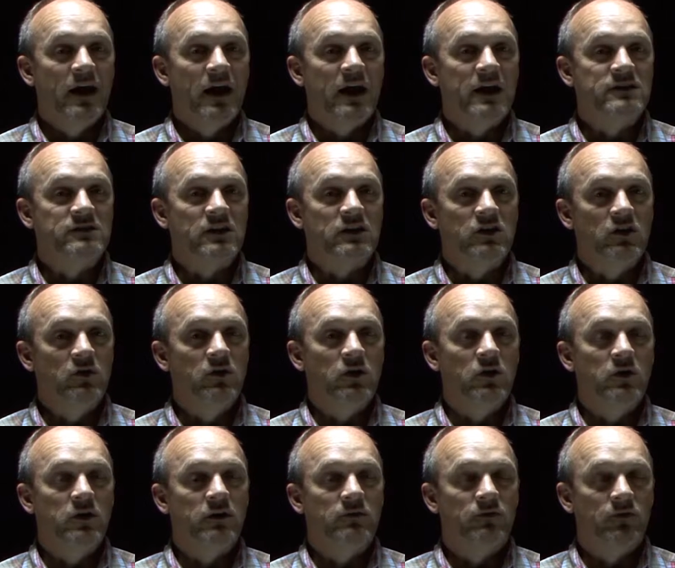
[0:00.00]
He said,
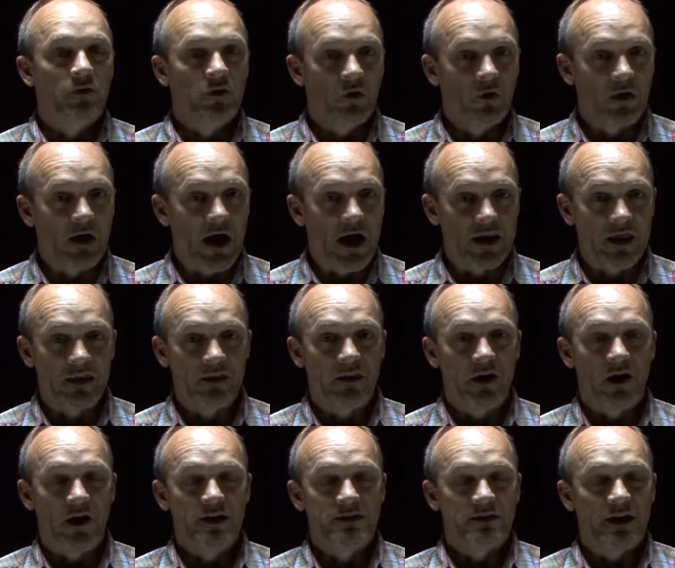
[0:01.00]
you could feel God in
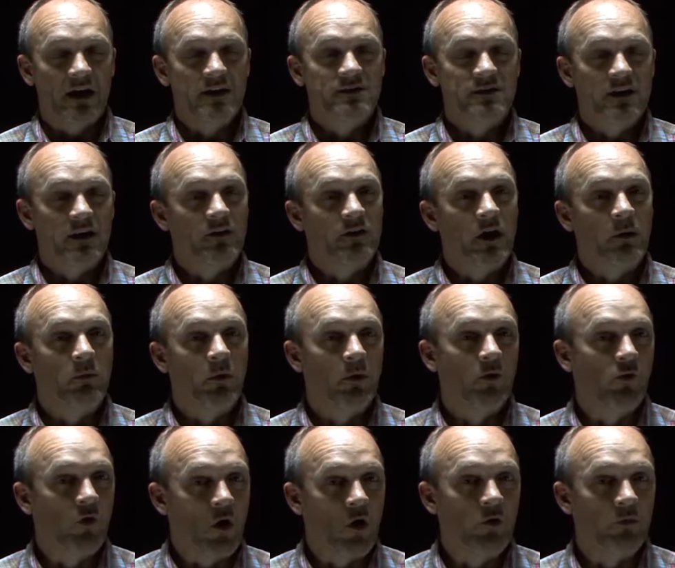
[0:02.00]
there. He said, "I've seen a couple
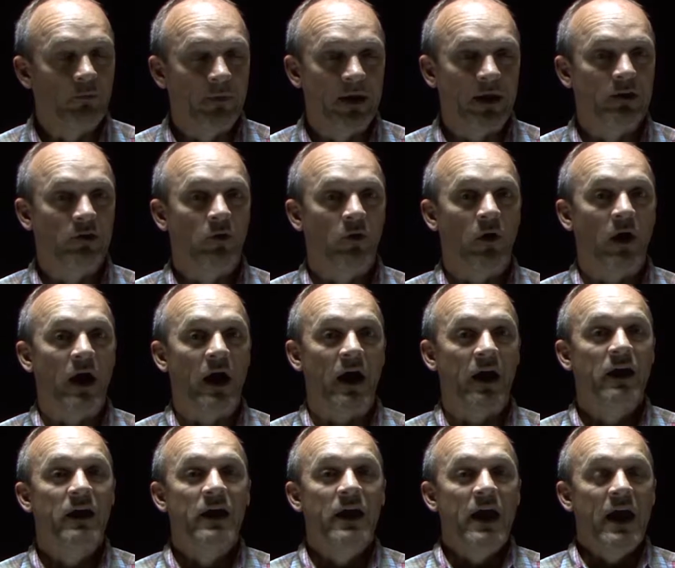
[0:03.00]
grown men cry."
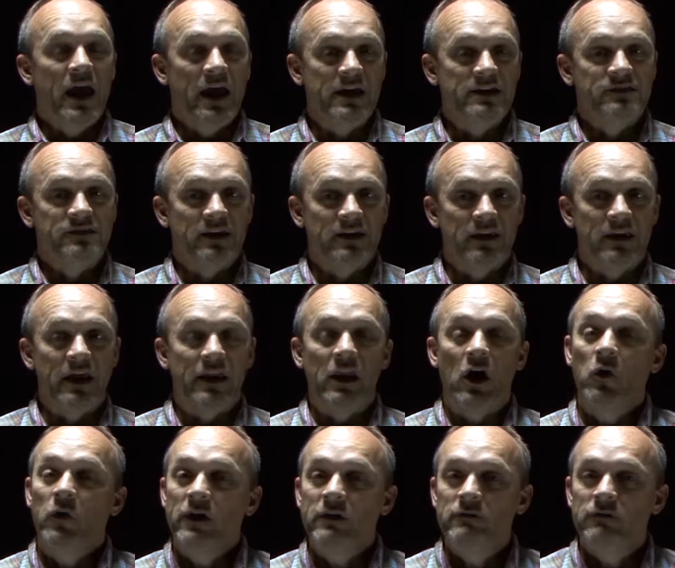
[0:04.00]
He said, "And I
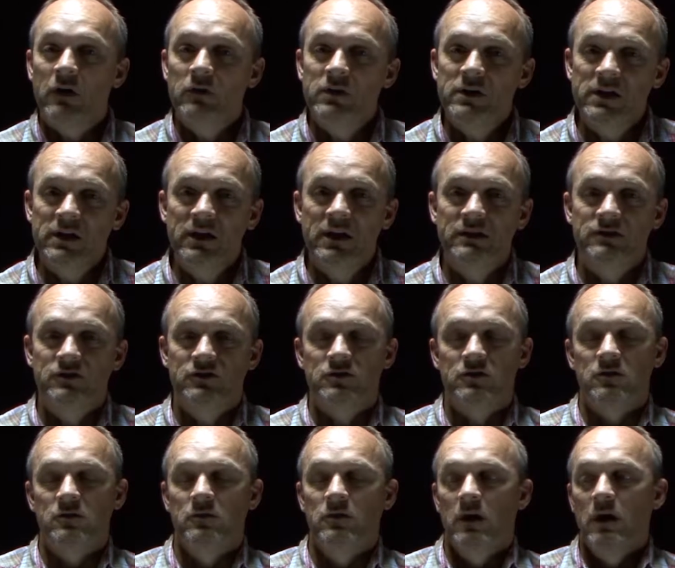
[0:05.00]
know they voted against
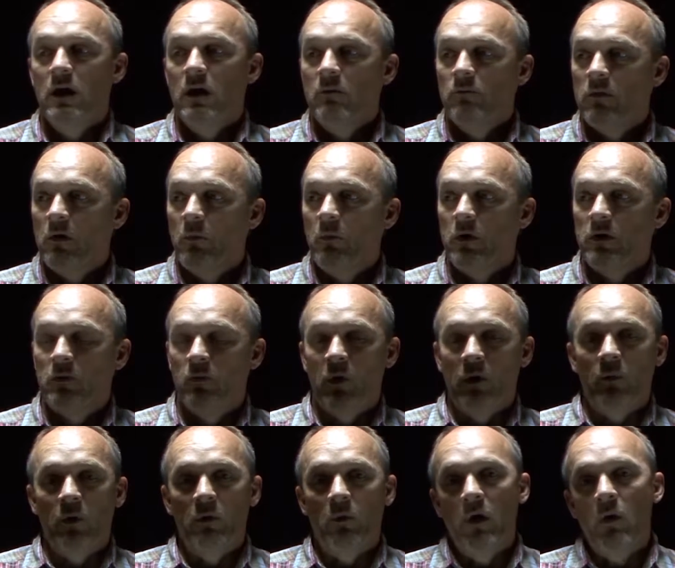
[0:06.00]
you, but
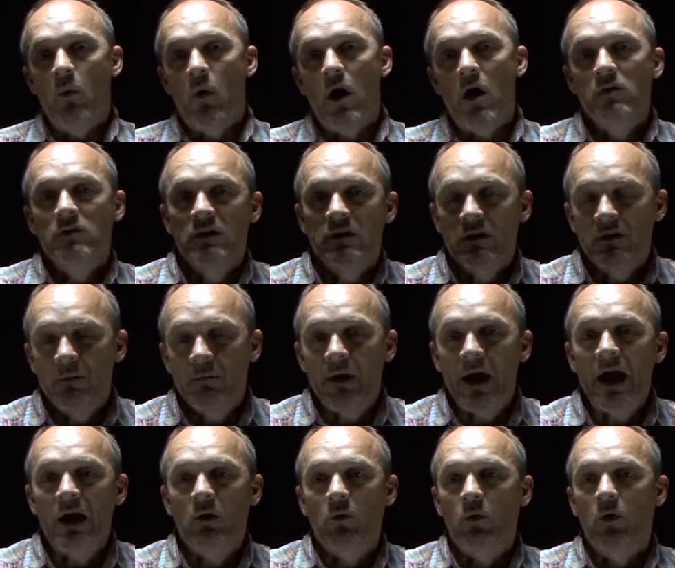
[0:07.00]
when we walked into the
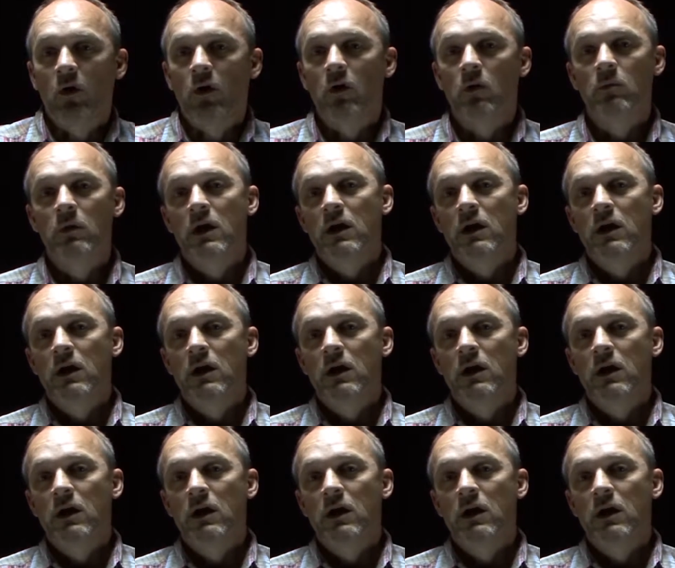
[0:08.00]
back room,